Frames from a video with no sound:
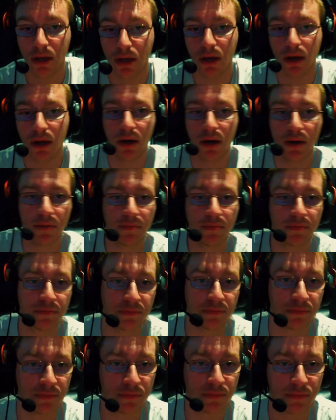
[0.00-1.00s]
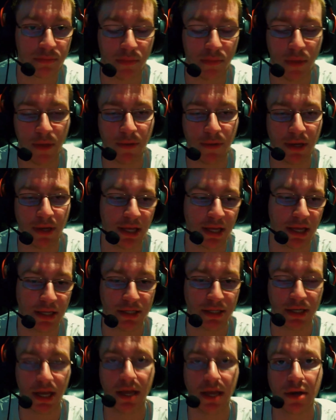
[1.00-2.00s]
Um, I mean, he has
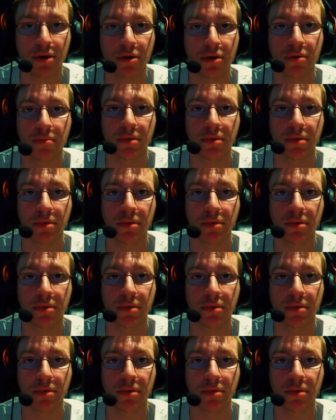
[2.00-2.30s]
an editor,